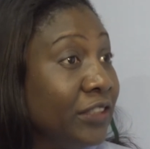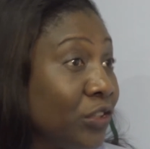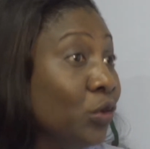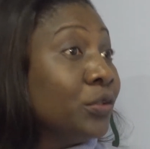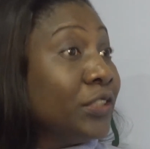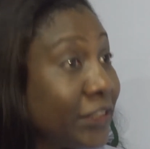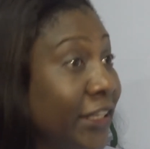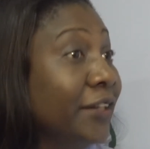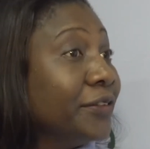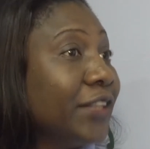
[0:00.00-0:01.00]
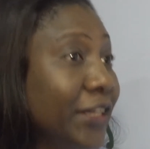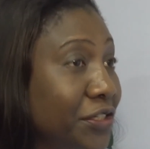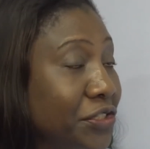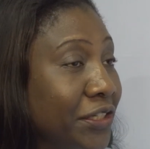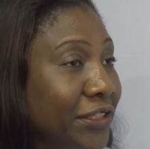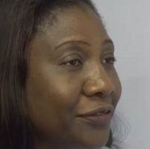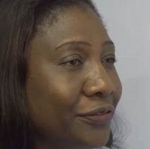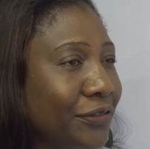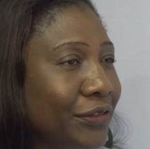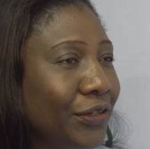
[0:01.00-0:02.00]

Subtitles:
It's called the Skills Initiative,